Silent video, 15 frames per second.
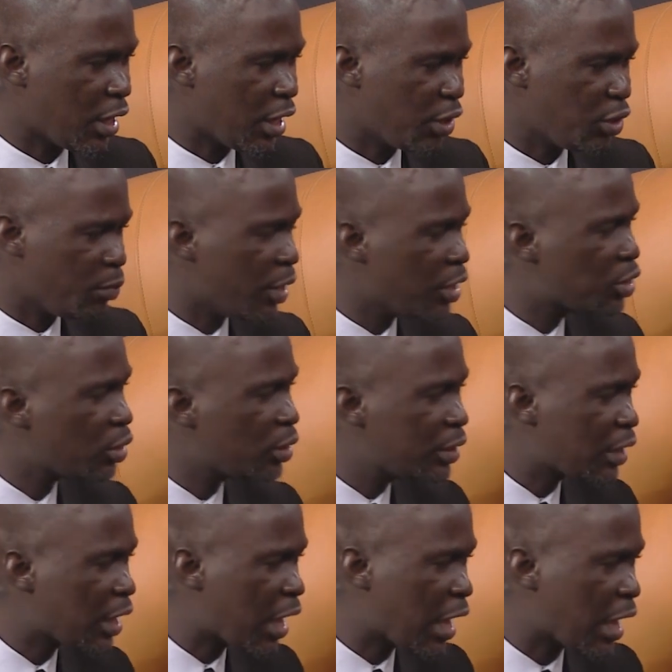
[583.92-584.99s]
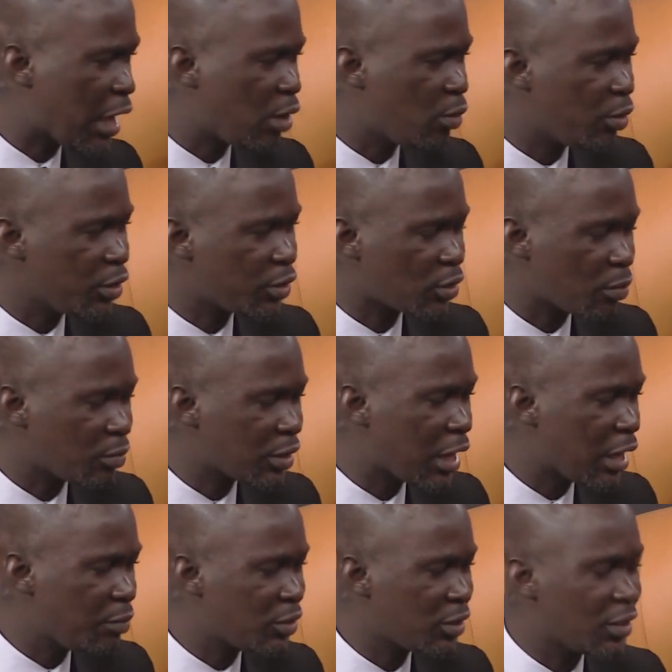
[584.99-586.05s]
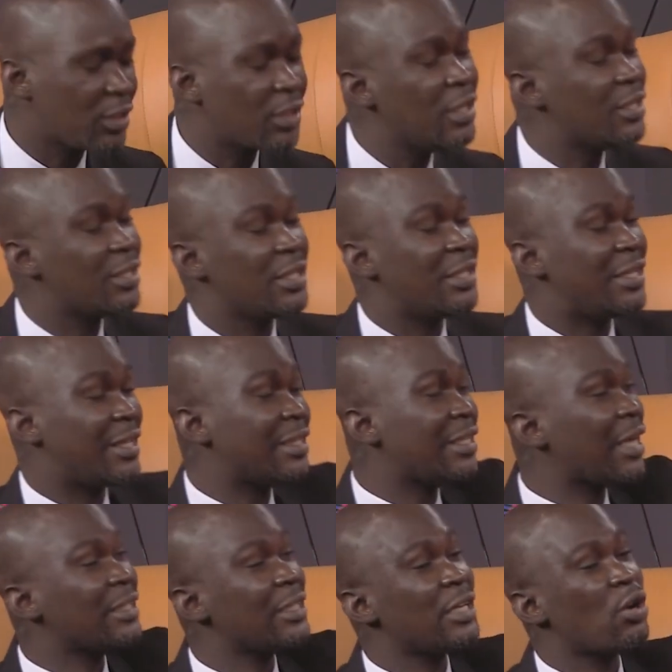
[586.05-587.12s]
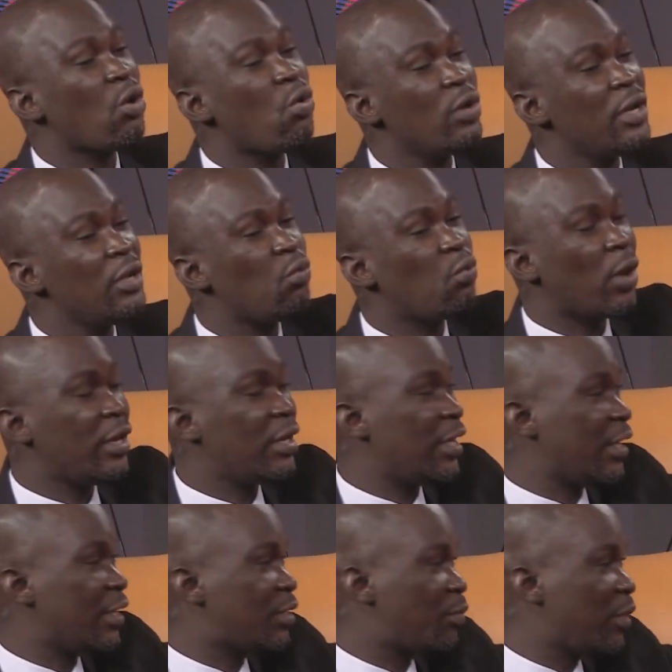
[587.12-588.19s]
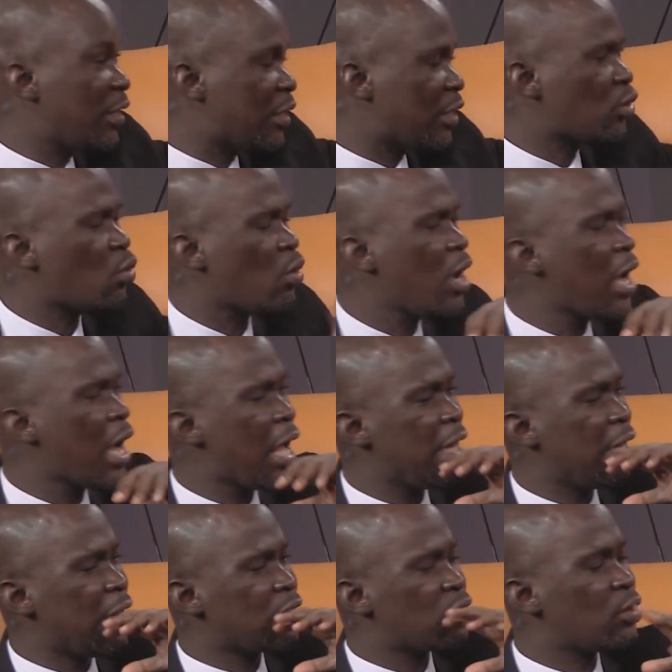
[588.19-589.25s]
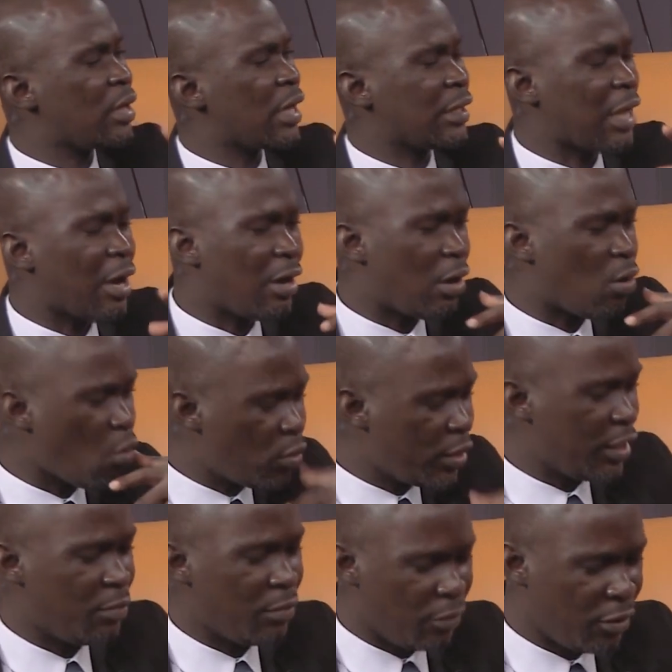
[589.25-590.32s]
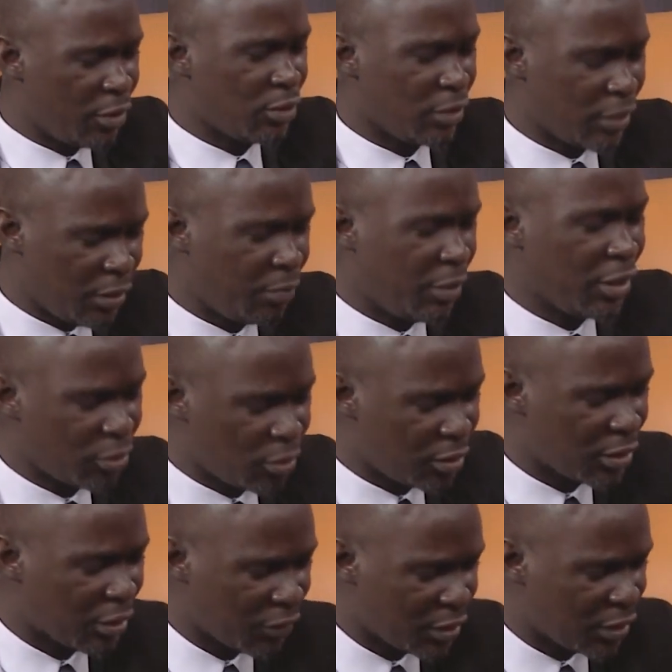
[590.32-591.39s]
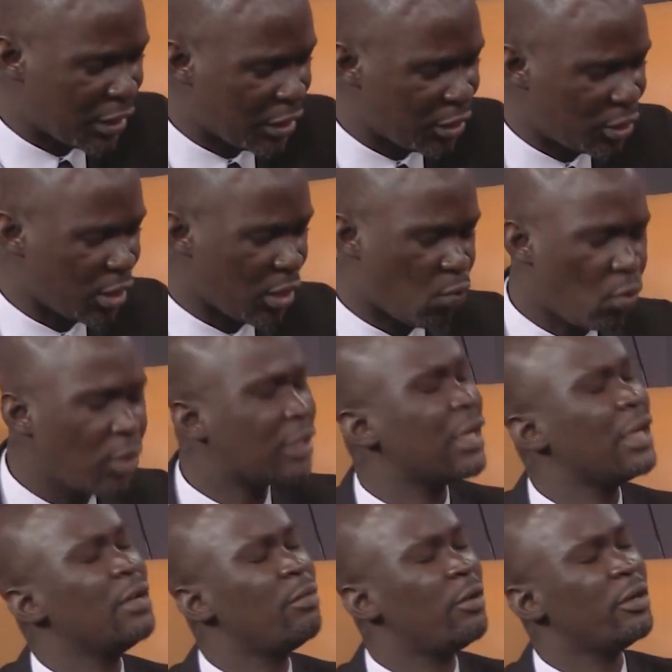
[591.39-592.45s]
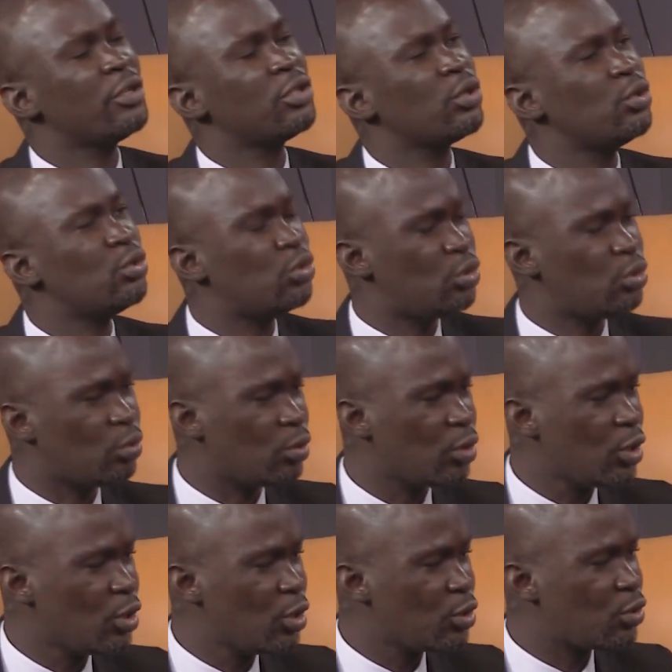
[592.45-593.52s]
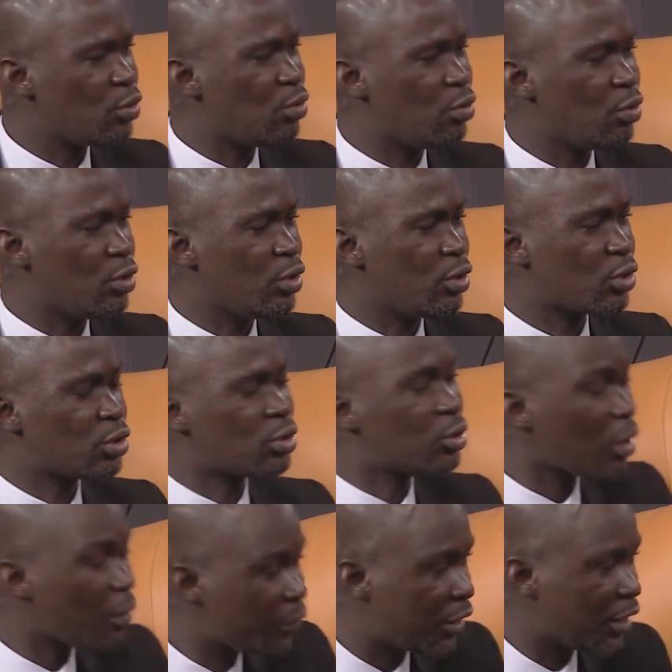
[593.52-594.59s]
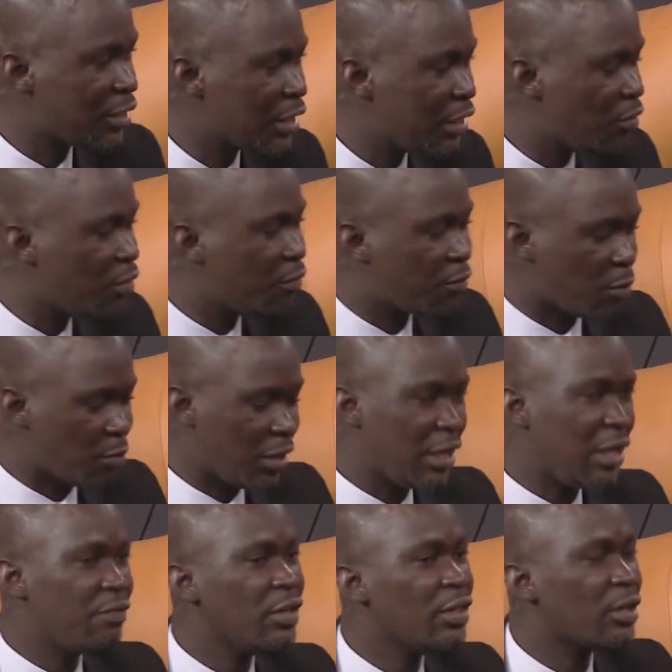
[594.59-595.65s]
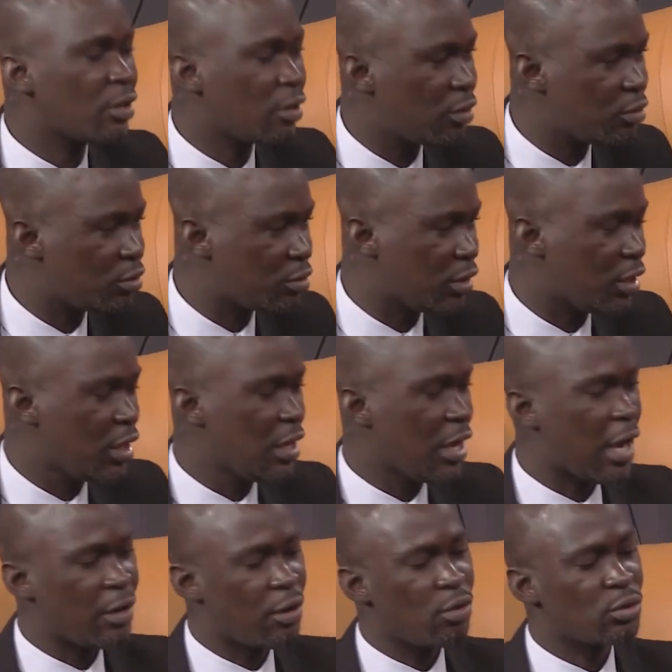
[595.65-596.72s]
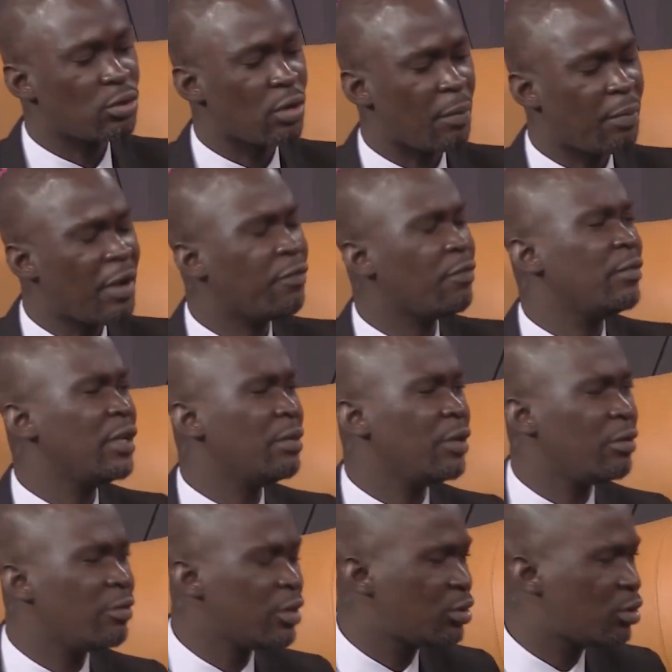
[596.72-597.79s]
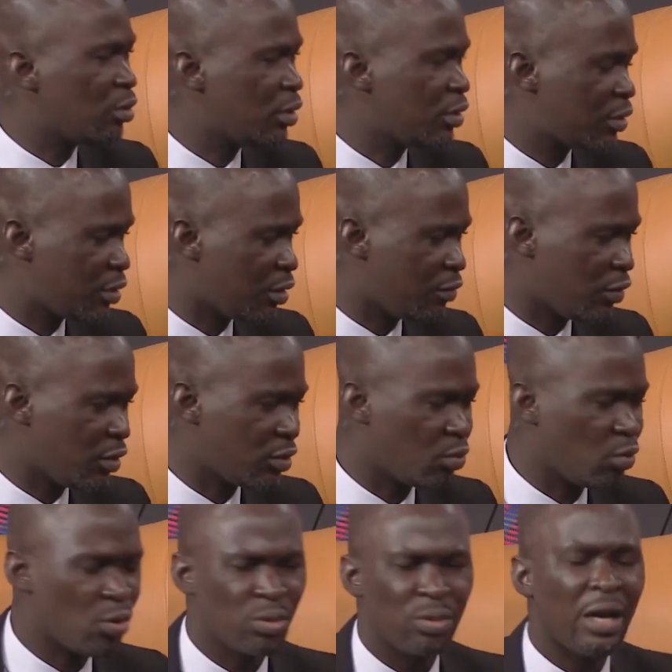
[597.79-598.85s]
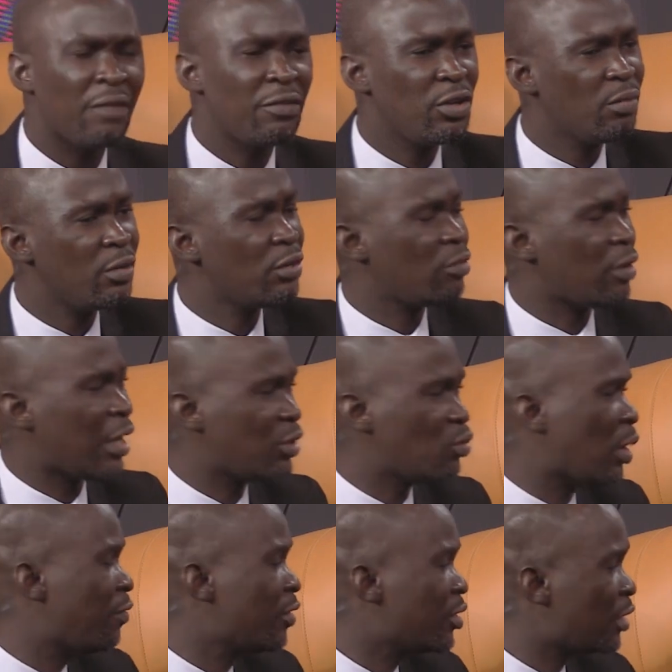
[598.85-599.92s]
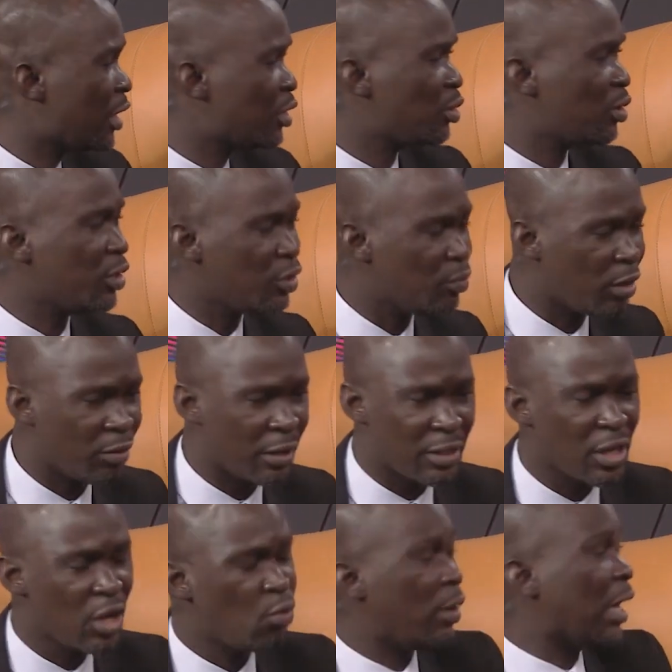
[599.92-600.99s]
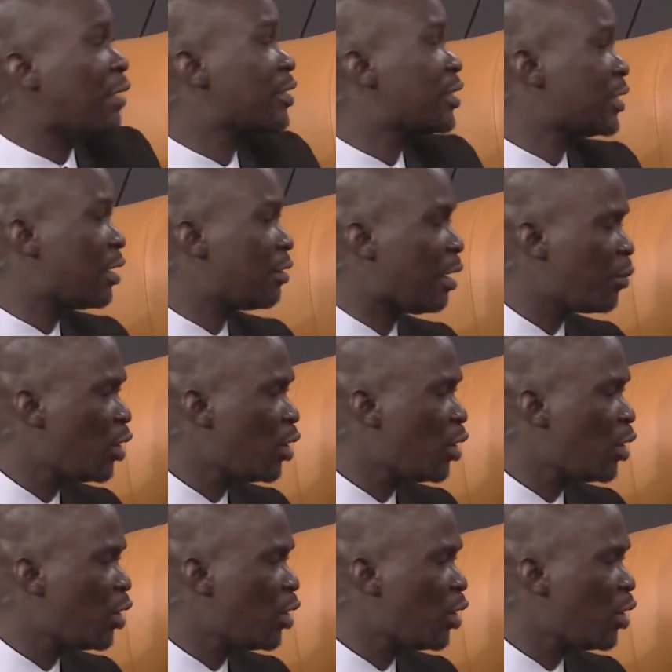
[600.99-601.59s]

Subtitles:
You mentioned how sometimes this thing is detected only when it's been there. So let's look at our own immigration, the immigration service in Nigeria. What can immigration do to stop this even from leaving the country? And also, apart from the immigration service, we also have human rights. We have international human rights. We have CERAP.